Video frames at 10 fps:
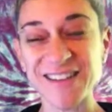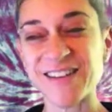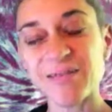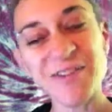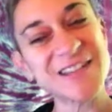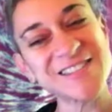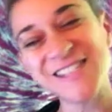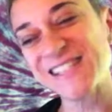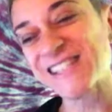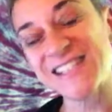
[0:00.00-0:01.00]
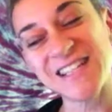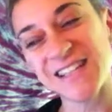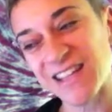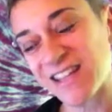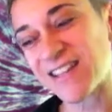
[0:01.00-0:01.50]
And I'm like just
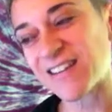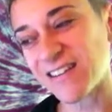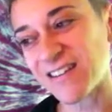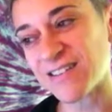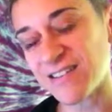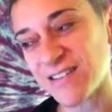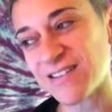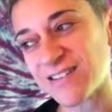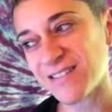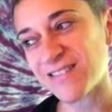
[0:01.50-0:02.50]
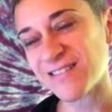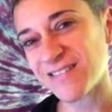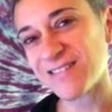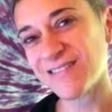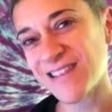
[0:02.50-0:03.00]
listening, like yeah, yeah, yeah,
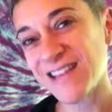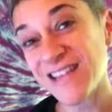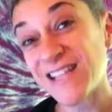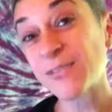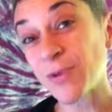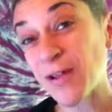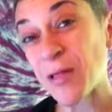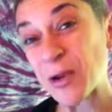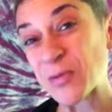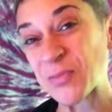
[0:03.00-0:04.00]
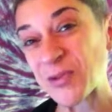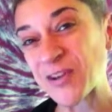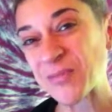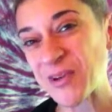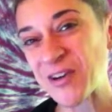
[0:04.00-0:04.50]
yeah. That's why a lot of people
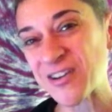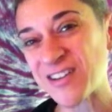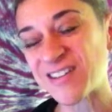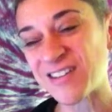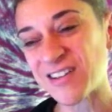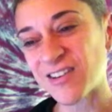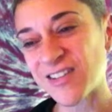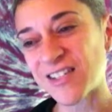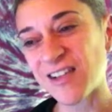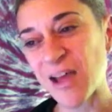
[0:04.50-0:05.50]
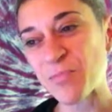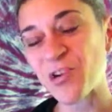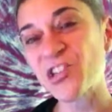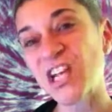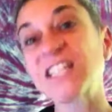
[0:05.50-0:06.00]
get married. You know, there's a lot
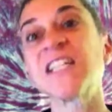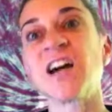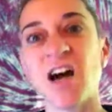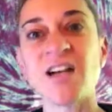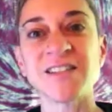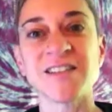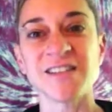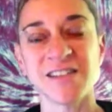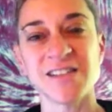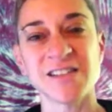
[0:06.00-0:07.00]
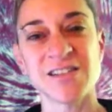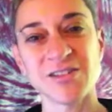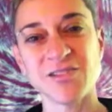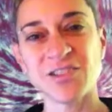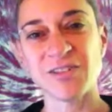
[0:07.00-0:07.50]
projected onto this
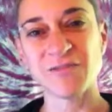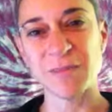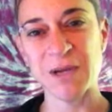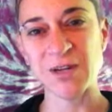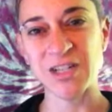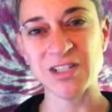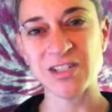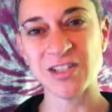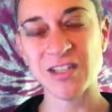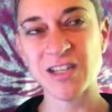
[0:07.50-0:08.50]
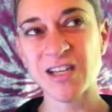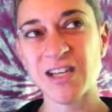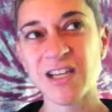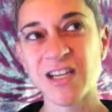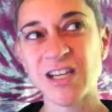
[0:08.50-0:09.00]
institution of marriage.
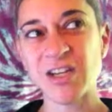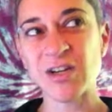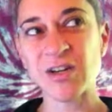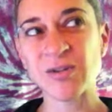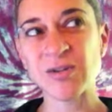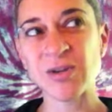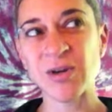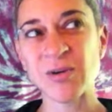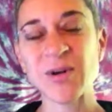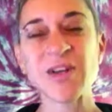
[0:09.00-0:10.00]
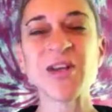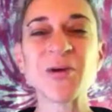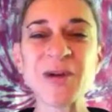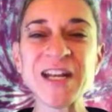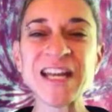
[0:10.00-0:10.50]
You know, so you
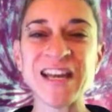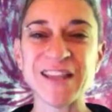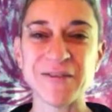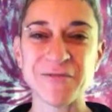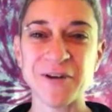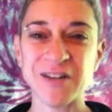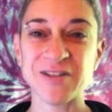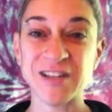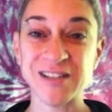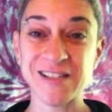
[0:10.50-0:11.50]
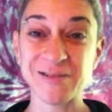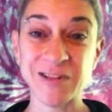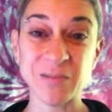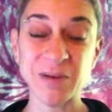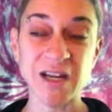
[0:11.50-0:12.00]
know we didn't get that farther into
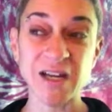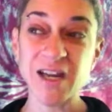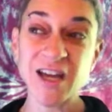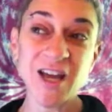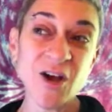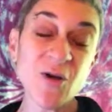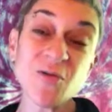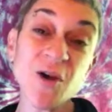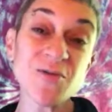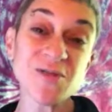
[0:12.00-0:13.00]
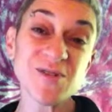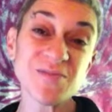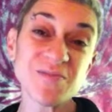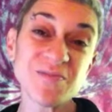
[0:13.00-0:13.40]
it, but who knows?